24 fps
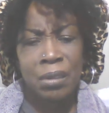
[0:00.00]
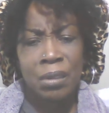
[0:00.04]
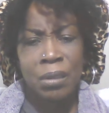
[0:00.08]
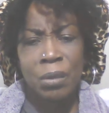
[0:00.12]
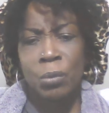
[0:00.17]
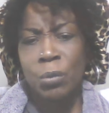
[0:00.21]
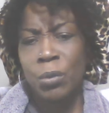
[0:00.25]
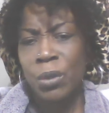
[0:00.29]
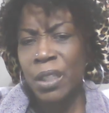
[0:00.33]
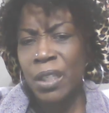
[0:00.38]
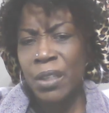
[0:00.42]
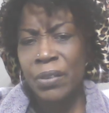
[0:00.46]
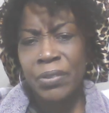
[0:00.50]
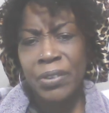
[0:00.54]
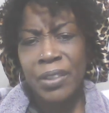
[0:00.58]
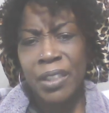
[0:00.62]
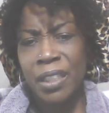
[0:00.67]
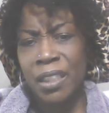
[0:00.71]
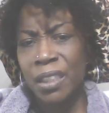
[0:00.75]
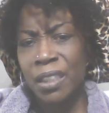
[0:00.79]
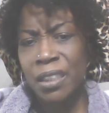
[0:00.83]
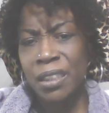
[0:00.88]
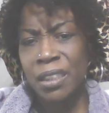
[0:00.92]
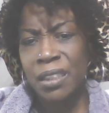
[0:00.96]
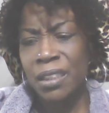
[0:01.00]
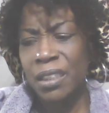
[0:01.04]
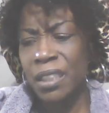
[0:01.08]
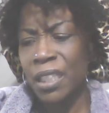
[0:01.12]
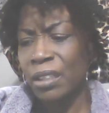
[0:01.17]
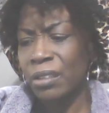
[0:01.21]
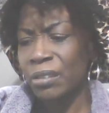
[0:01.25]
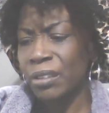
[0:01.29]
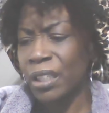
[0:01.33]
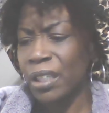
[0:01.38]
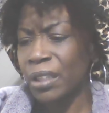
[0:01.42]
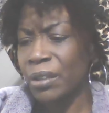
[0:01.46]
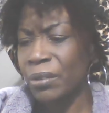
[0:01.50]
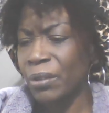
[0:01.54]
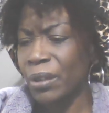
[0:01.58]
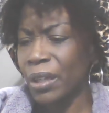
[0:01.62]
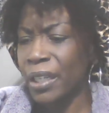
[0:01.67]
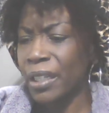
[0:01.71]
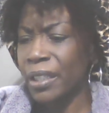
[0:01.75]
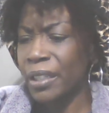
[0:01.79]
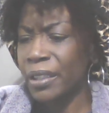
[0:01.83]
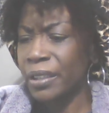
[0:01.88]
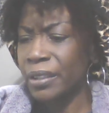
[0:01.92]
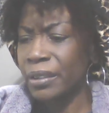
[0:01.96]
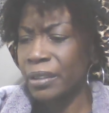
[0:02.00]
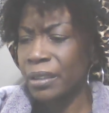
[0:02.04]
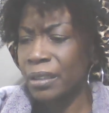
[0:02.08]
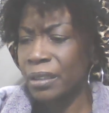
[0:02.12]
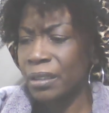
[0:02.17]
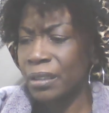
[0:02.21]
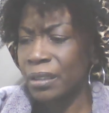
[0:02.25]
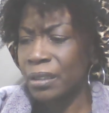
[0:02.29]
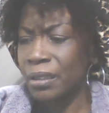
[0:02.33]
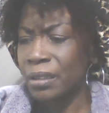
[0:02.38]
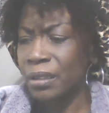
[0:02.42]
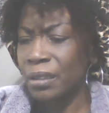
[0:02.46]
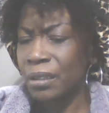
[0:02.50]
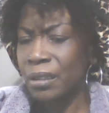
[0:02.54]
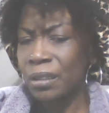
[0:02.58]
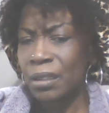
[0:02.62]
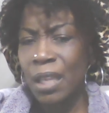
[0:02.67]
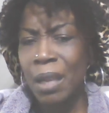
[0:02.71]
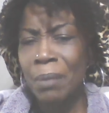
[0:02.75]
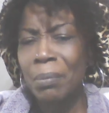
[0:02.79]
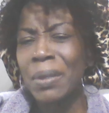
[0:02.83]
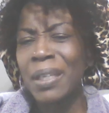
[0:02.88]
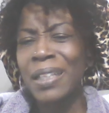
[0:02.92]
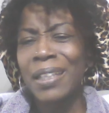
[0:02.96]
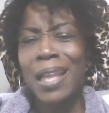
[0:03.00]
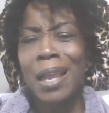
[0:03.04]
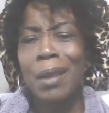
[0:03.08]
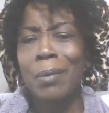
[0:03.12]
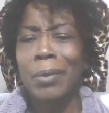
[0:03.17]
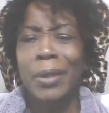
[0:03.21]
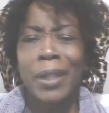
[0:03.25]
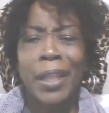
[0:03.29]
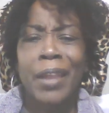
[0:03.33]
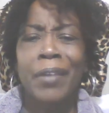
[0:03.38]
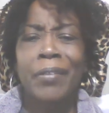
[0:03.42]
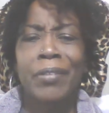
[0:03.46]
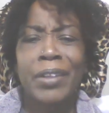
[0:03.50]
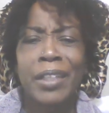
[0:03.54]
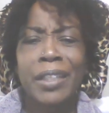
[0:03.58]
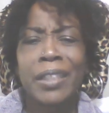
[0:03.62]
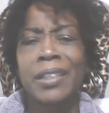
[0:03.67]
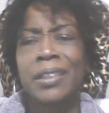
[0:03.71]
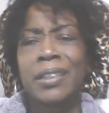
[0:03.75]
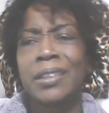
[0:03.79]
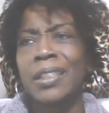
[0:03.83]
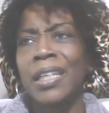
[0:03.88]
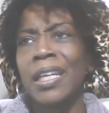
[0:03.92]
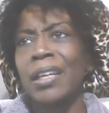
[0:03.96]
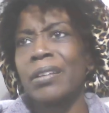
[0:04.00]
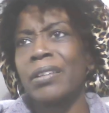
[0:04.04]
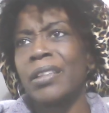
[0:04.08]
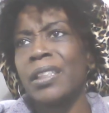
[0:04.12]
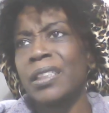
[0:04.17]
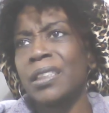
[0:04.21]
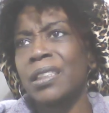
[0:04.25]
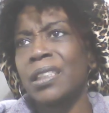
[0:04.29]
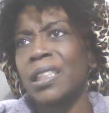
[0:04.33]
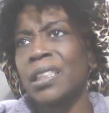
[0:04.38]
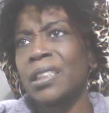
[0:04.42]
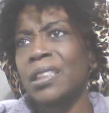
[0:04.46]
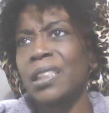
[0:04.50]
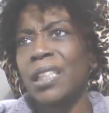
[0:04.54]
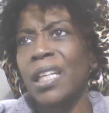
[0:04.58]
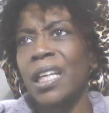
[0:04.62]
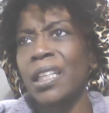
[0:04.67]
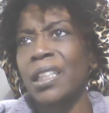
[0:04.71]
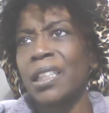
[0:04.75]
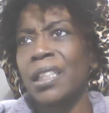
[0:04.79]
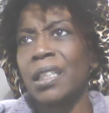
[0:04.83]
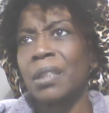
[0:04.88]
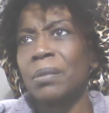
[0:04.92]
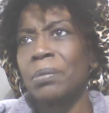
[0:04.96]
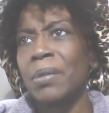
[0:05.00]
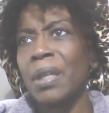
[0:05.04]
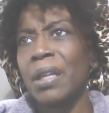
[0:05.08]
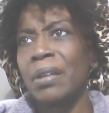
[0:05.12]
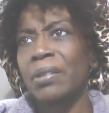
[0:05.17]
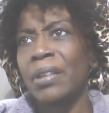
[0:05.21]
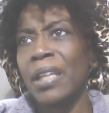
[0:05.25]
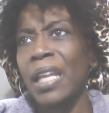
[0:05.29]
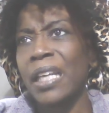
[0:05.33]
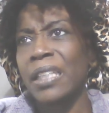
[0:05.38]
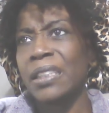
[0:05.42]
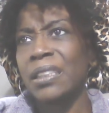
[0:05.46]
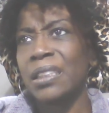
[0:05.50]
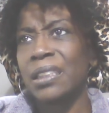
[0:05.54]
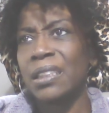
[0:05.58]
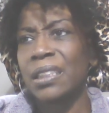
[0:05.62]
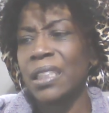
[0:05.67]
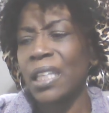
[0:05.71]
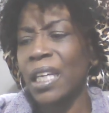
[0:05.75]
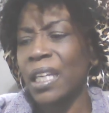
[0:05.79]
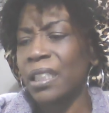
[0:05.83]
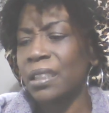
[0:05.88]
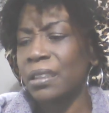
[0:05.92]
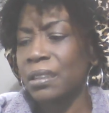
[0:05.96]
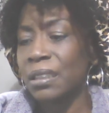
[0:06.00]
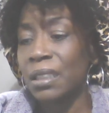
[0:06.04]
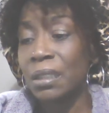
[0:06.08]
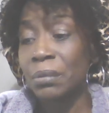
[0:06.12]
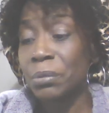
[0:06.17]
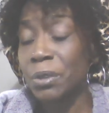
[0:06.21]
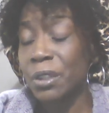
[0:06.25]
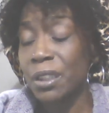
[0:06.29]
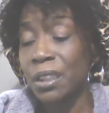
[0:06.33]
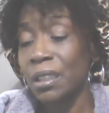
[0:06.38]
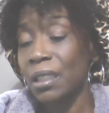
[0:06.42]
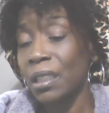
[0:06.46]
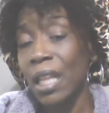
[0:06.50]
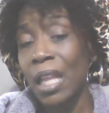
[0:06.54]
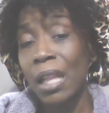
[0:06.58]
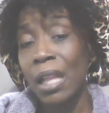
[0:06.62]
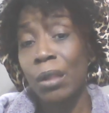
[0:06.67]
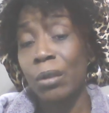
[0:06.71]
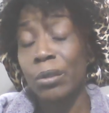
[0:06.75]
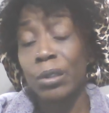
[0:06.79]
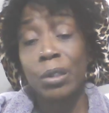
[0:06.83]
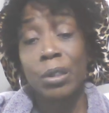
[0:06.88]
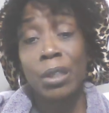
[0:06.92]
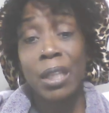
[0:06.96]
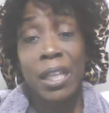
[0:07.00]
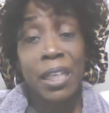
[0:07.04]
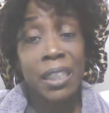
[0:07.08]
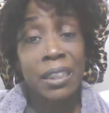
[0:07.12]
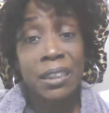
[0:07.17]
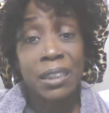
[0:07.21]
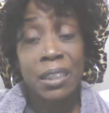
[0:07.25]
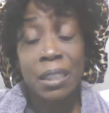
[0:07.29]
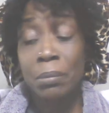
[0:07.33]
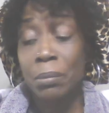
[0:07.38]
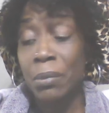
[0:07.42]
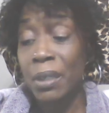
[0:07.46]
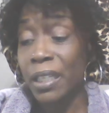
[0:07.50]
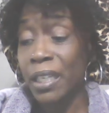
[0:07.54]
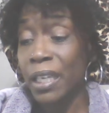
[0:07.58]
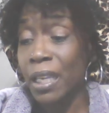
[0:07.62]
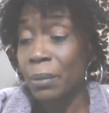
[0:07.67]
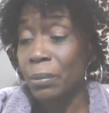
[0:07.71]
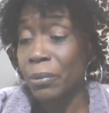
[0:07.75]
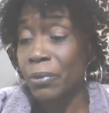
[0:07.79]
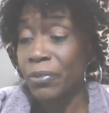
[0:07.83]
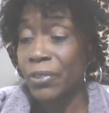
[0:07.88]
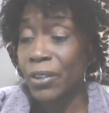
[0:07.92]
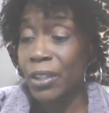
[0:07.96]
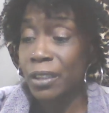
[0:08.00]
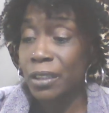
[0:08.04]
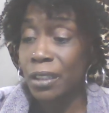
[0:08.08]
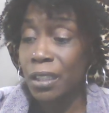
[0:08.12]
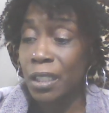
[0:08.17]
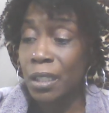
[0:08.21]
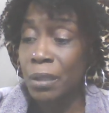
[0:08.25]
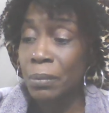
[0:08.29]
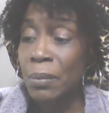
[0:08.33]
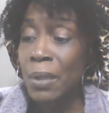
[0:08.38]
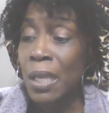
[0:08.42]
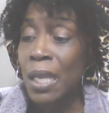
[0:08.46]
whatever that is down there, right? I mean, not whatever it is down there. She just got to keep that nice and tight or some shit. I don't know. Like I said, my cable fucked up.